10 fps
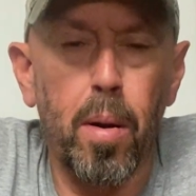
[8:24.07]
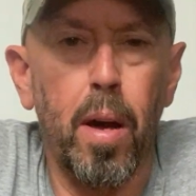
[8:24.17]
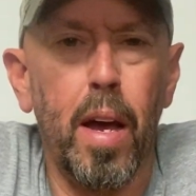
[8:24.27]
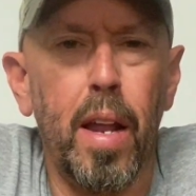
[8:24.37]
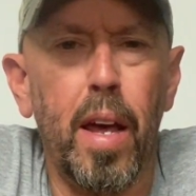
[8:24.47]

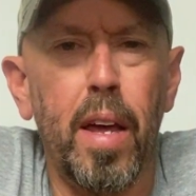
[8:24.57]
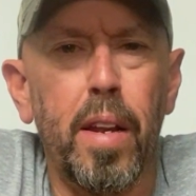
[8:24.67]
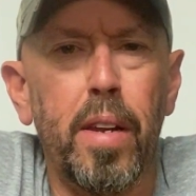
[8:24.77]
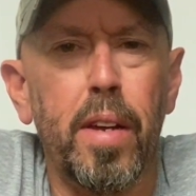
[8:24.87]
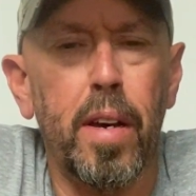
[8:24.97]

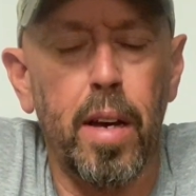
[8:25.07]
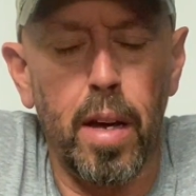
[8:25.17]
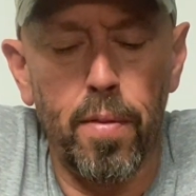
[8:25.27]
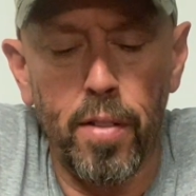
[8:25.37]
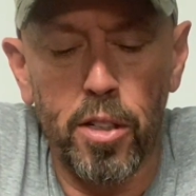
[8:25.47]
And
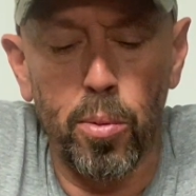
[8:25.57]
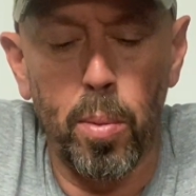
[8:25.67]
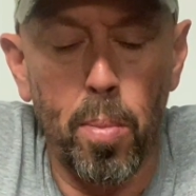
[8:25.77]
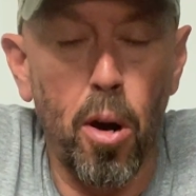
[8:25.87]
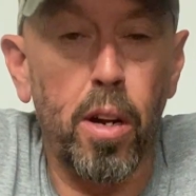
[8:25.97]
I fish
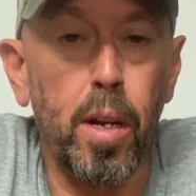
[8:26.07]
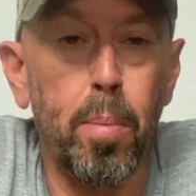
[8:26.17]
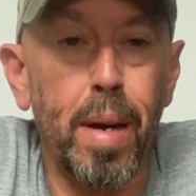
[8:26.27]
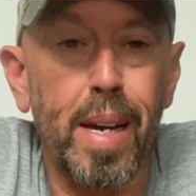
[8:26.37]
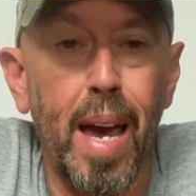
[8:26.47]
with Berkley
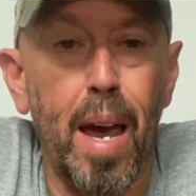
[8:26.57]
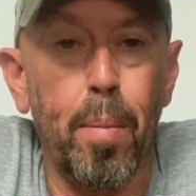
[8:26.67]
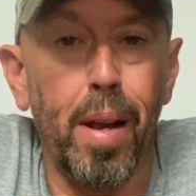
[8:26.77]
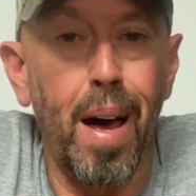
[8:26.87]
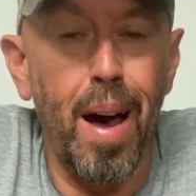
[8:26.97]
big game
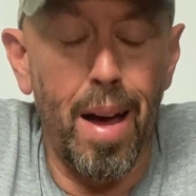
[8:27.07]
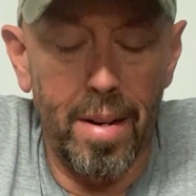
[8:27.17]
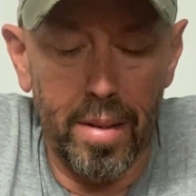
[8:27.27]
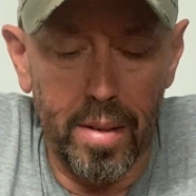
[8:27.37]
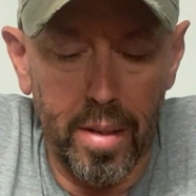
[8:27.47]
a
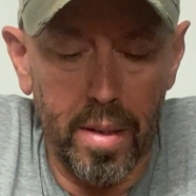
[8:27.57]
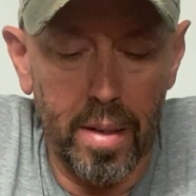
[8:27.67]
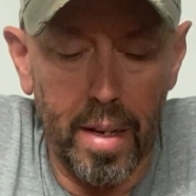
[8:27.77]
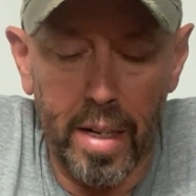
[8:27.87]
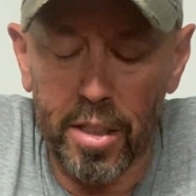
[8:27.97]
lot.
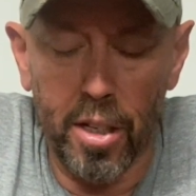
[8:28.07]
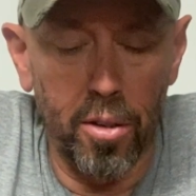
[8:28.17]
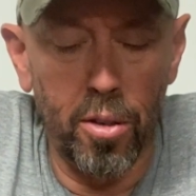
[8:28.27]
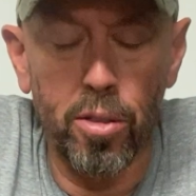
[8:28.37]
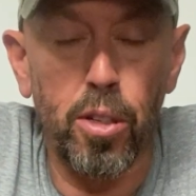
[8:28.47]
And I still
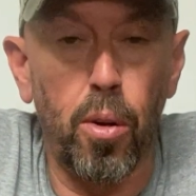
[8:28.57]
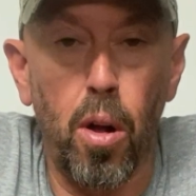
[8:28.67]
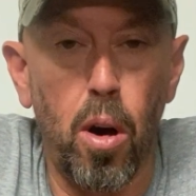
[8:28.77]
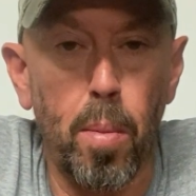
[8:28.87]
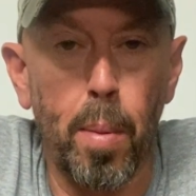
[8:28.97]
use them on
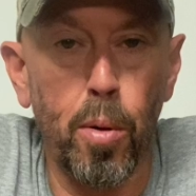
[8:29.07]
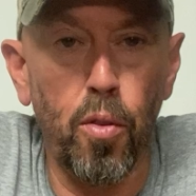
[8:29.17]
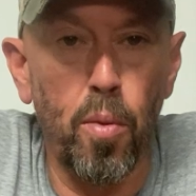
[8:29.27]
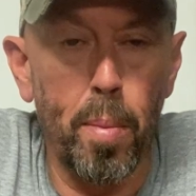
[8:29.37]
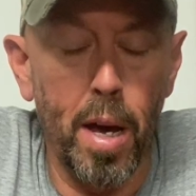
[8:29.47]
all my
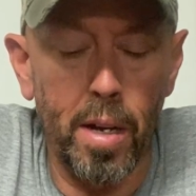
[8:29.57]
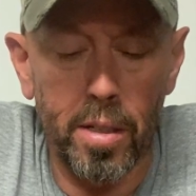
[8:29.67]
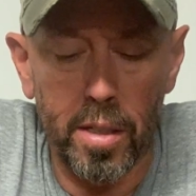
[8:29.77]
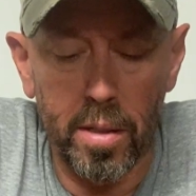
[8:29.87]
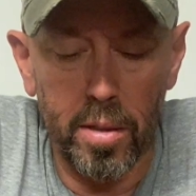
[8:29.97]
moving baits.
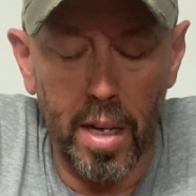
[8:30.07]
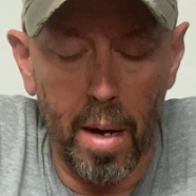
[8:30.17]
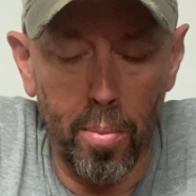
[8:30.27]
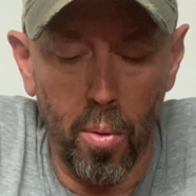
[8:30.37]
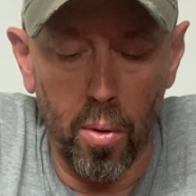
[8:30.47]

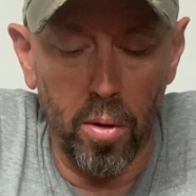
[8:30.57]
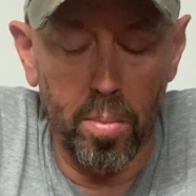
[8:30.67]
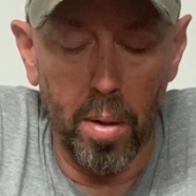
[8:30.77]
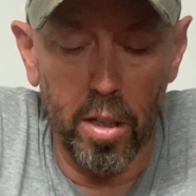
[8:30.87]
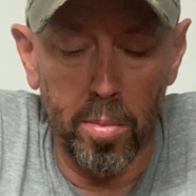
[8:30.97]
Topwater,
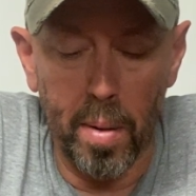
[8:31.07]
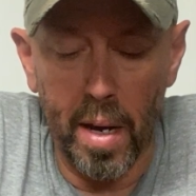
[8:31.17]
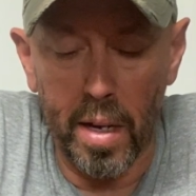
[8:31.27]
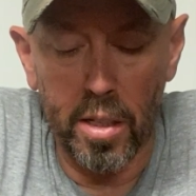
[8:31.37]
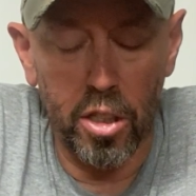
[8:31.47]

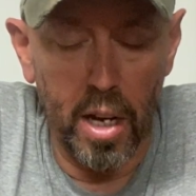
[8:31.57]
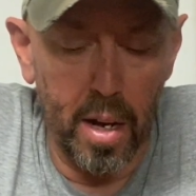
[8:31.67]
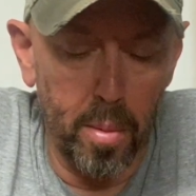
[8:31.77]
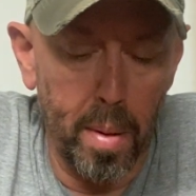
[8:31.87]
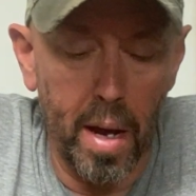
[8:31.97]
buzzbait,
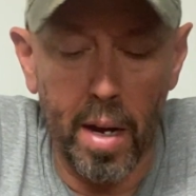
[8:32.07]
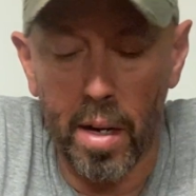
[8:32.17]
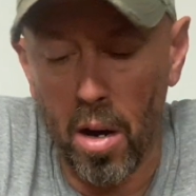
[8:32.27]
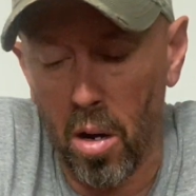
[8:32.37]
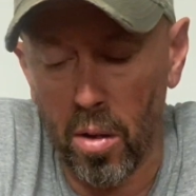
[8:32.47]
chatterbait,
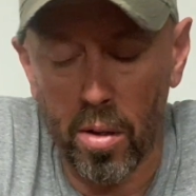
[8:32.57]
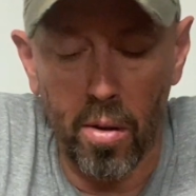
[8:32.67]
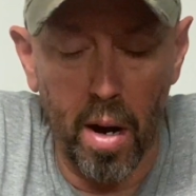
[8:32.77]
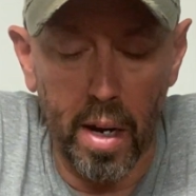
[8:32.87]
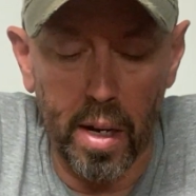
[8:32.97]
all the
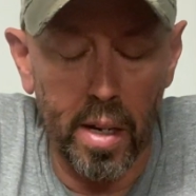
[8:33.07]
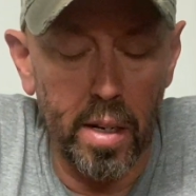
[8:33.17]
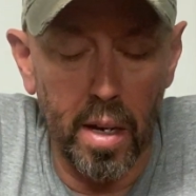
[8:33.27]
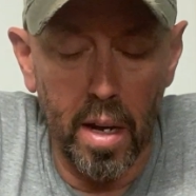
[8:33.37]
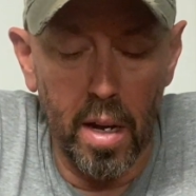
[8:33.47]

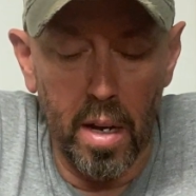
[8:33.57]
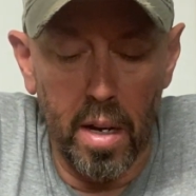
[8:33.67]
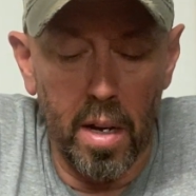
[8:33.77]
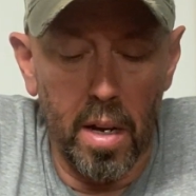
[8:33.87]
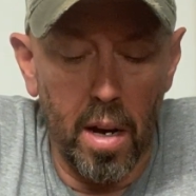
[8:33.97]
cranking,
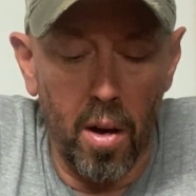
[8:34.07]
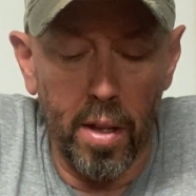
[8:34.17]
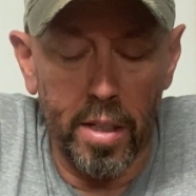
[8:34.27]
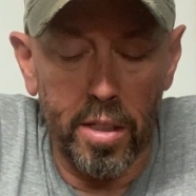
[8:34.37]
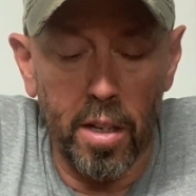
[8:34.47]
all
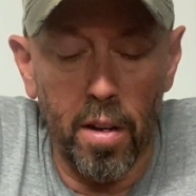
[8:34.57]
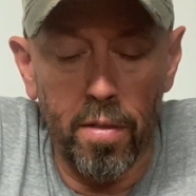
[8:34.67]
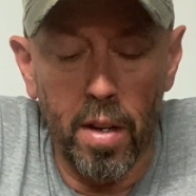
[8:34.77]
that stuff.